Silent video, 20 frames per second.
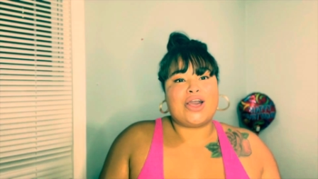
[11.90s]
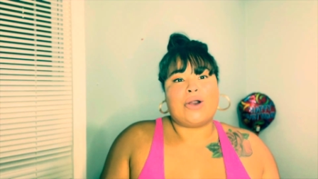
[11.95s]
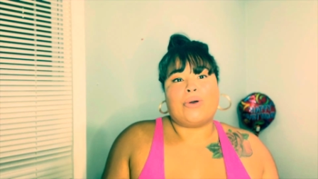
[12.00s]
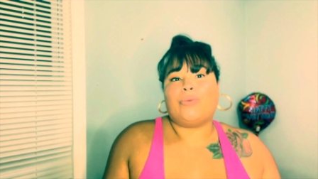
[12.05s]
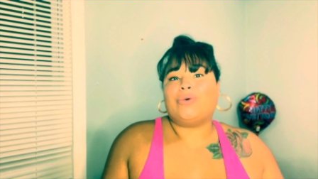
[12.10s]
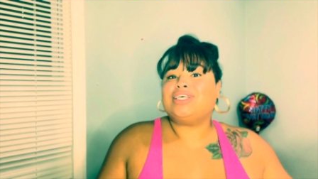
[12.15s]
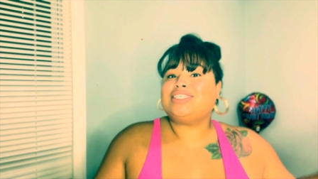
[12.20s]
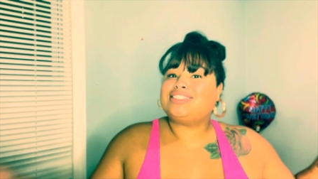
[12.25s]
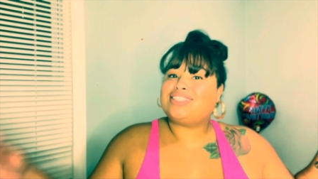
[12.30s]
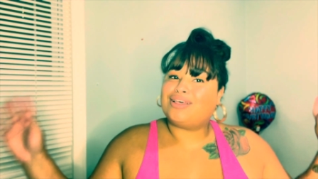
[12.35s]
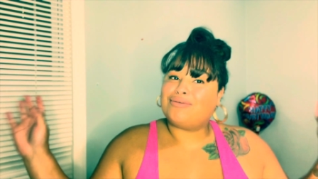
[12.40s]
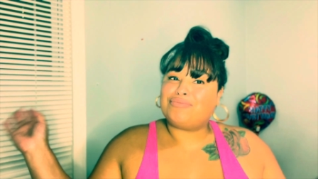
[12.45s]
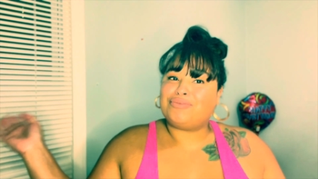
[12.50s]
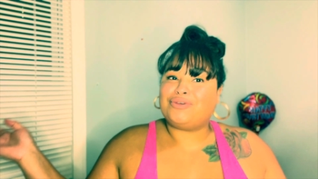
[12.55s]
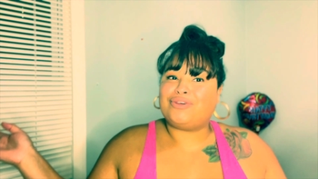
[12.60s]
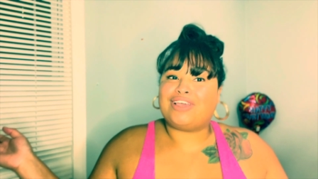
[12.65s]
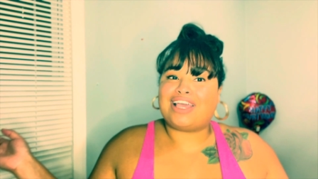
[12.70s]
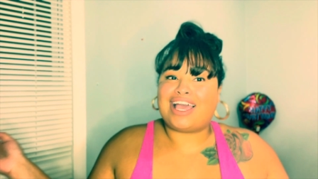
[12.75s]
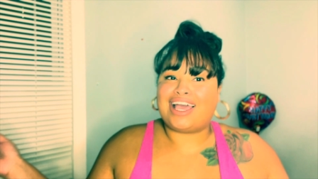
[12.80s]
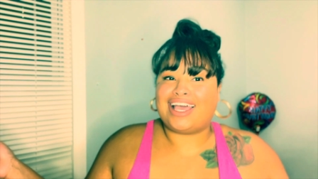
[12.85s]
What's up, you
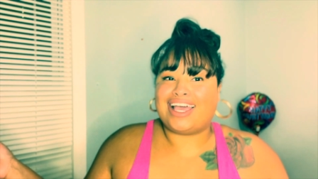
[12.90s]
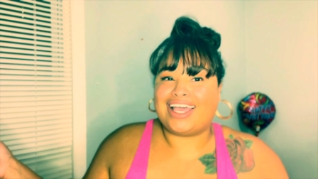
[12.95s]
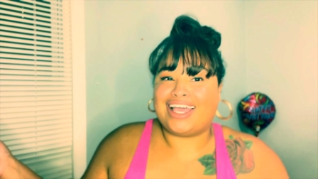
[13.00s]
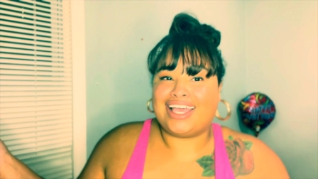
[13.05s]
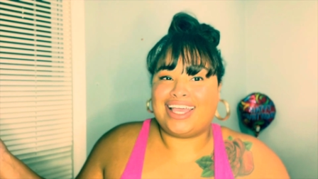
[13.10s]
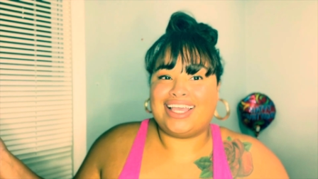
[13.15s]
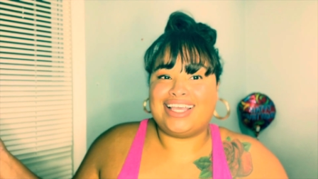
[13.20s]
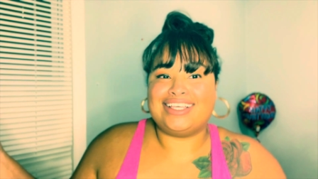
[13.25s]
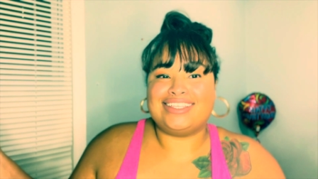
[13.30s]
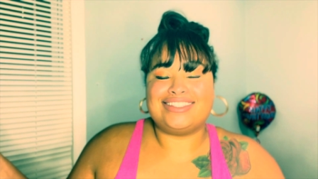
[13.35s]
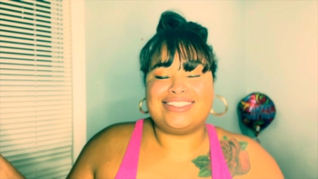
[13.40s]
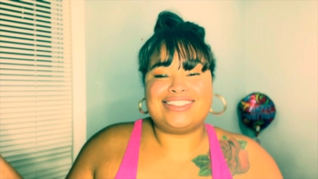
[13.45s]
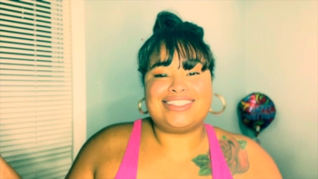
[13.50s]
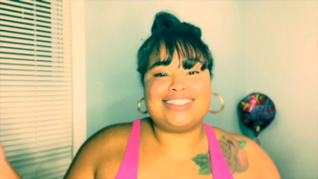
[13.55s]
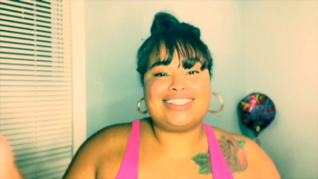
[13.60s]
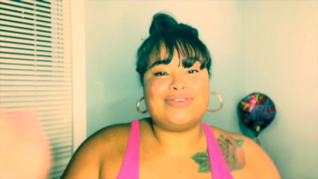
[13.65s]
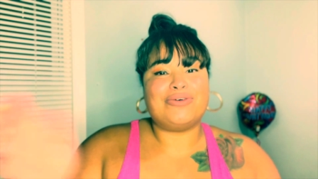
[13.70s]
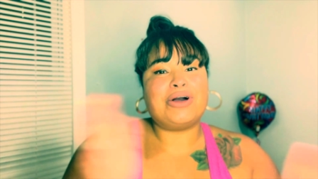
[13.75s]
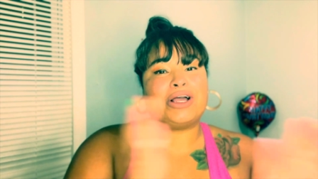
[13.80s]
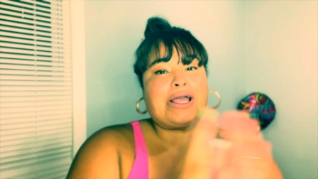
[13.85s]
guys?
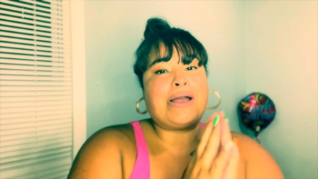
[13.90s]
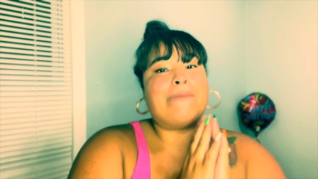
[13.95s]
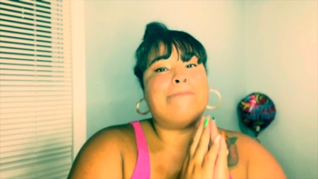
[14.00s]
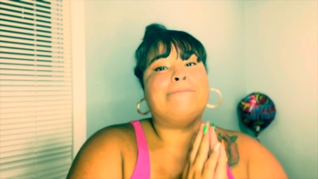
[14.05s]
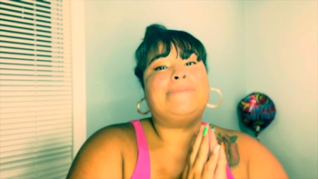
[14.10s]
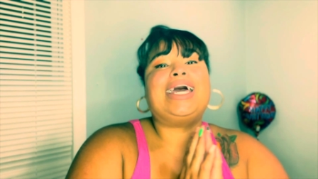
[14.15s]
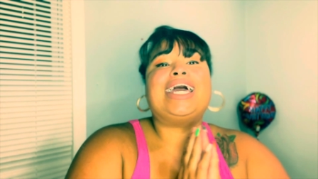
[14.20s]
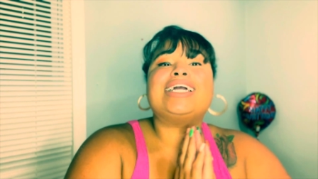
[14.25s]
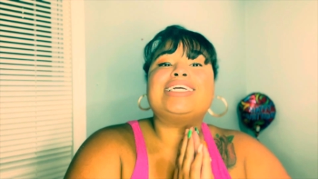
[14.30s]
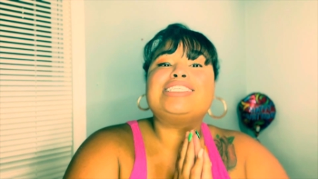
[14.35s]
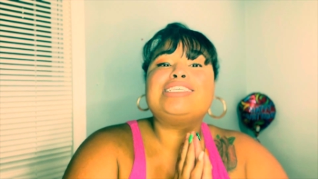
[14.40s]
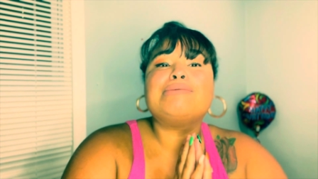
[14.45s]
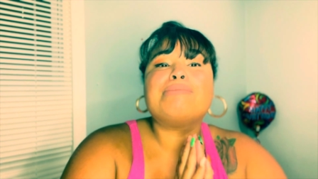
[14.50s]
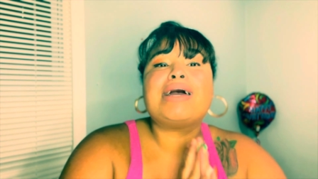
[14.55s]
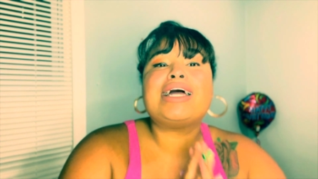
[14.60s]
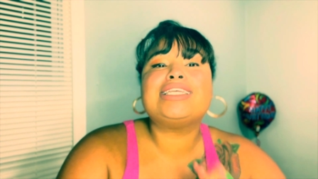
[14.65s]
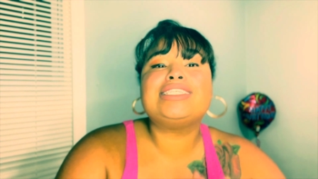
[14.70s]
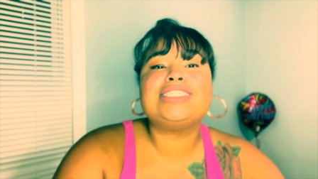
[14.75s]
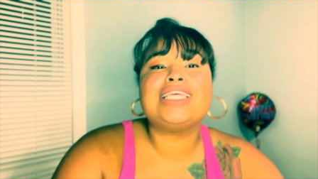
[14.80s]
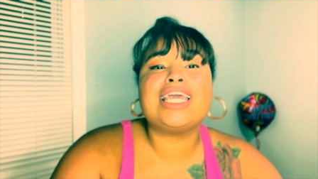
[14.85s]
Welcome back to
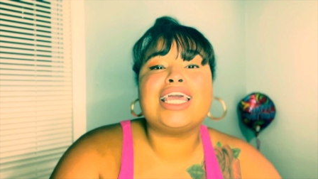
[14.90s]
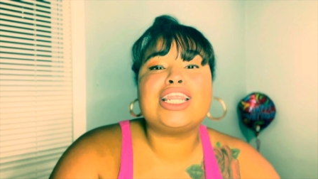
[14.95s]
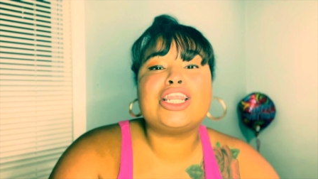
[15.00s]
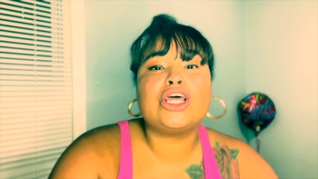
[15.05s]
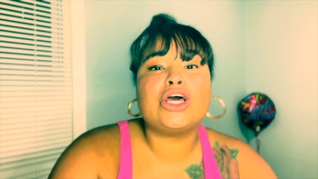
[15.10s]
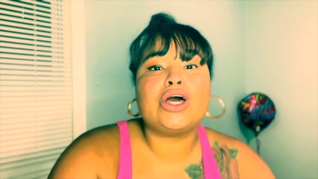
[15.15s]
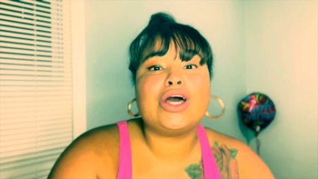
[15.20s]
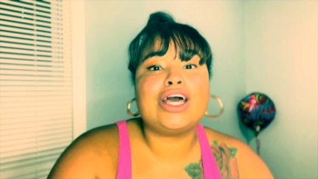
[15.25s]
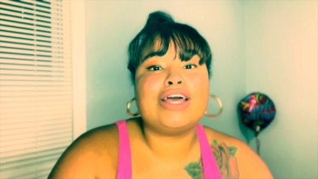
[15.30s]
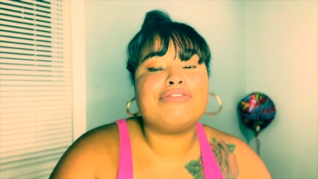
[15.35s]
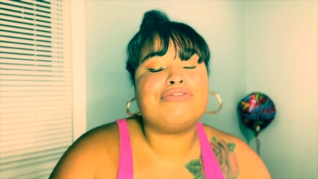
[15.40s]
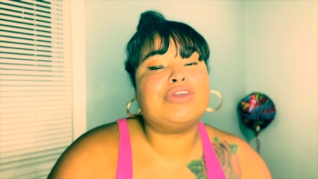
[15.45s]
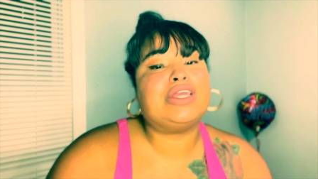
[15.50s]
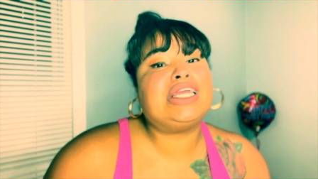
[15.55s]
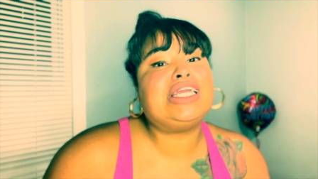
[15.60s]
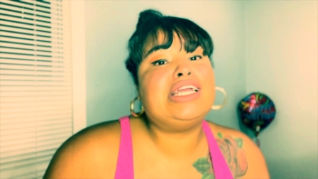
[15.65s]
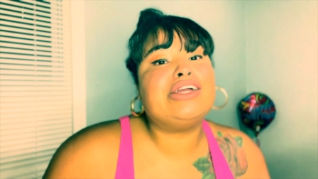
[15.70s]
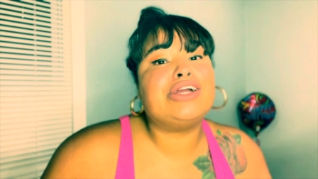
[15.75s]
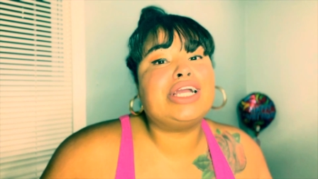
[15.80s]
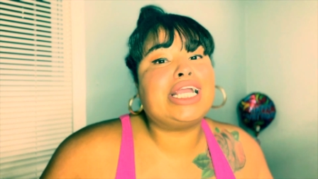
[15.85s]
my channel. If you're
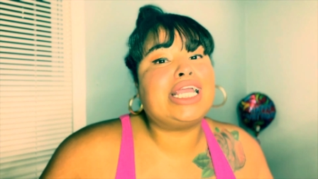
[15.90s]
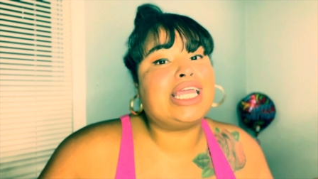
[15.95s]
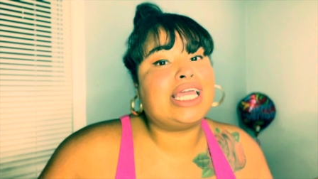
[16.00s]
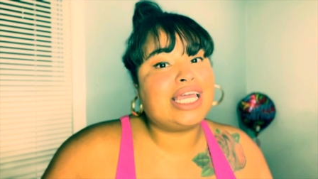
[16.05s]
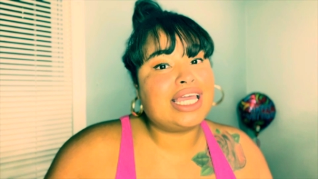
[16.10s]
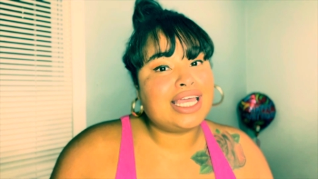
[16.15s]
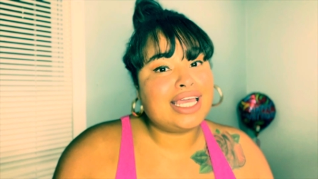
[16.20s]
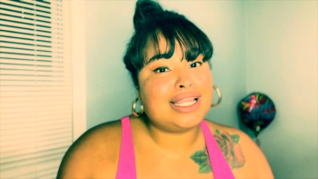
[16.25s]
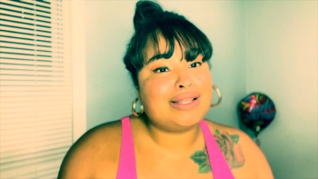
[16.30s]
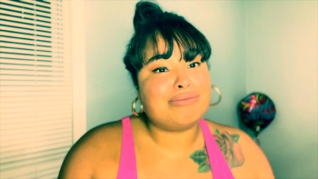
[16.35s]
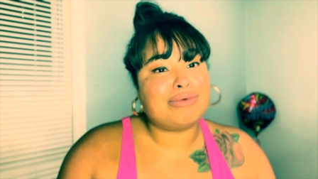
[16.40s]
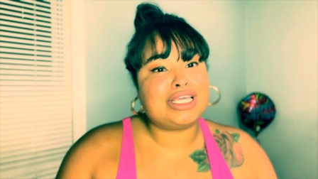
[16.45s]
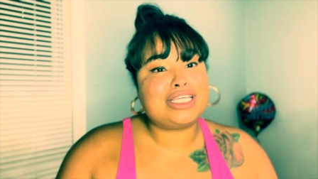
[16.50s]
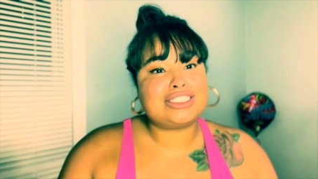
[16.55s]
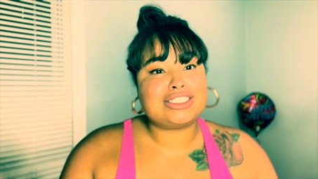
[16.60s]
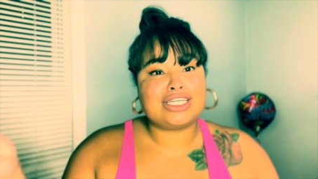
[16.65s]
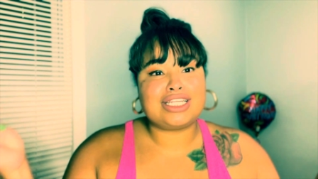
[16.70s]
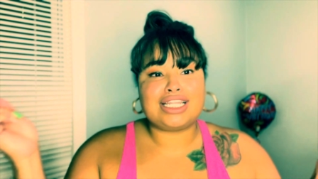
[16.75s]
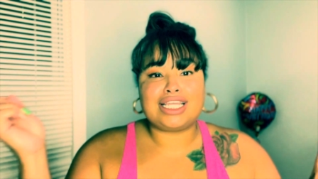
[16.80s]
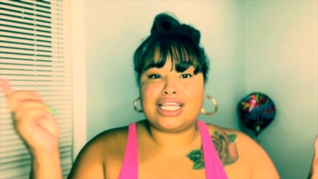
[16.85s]
here again, make
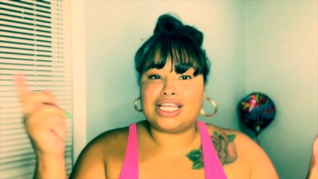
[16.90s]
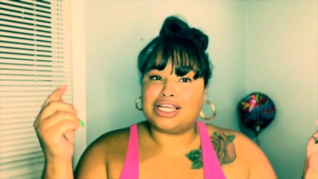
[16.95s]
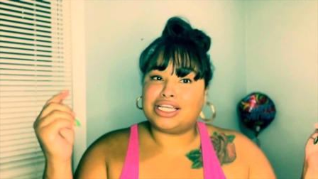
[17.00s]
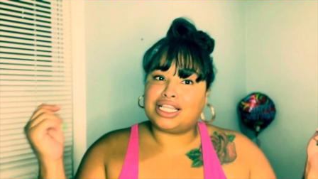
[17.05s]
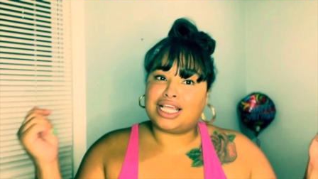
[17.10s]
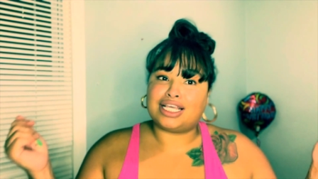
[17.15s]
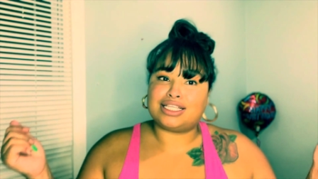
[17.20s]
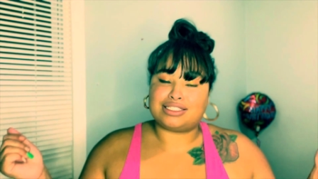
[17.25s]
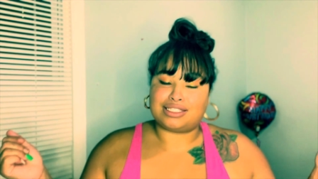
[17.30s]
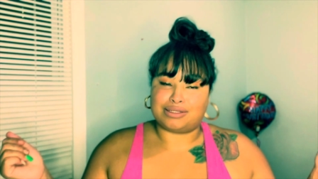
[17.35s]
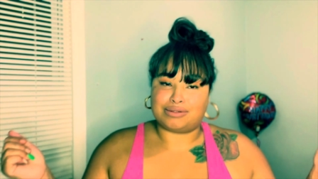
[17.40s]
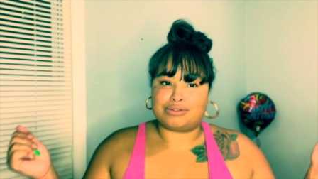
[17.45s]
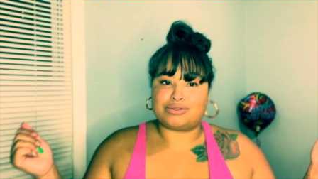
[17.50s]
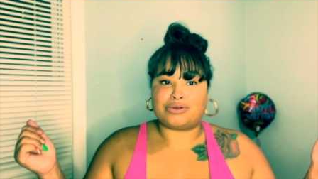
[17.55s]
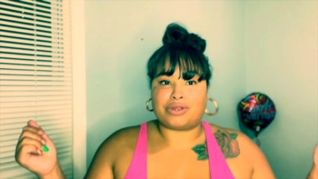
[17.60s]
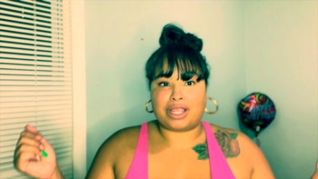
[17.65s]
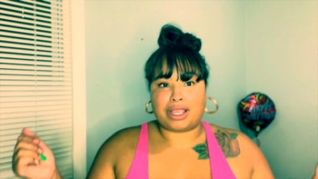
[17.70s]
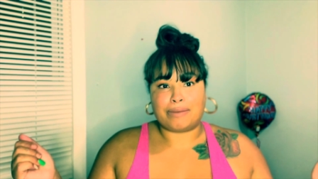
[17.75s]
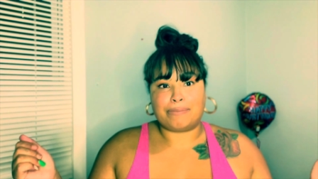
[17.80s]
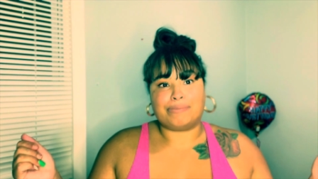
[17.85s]
sure to hit that
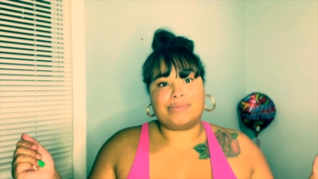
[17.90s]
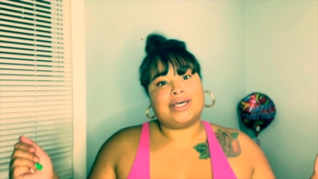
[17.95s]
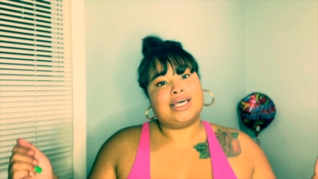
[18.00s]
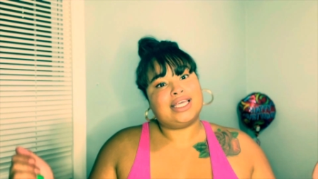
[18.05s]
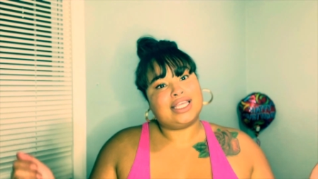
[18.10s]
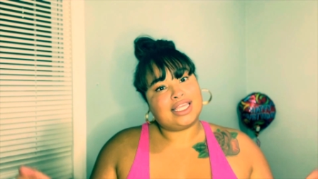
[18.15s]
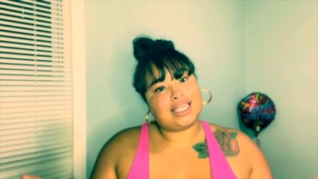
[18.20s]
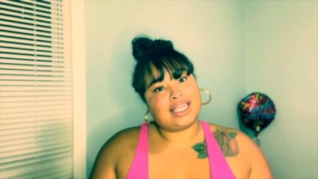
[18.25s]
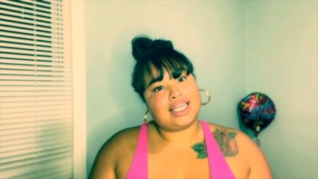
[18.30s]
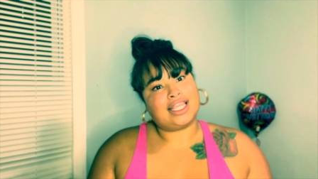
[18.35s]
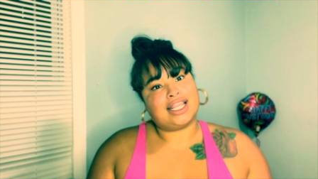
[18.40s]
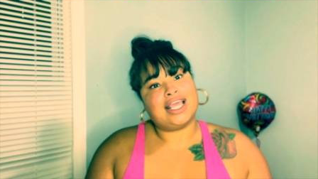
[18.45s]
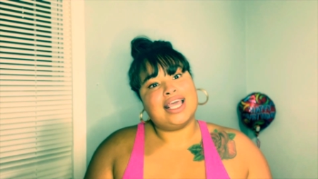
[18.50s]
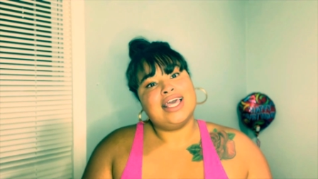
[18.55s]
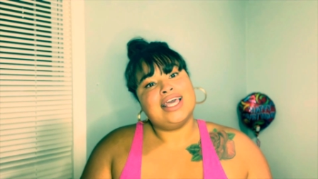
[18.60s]
subscribe button.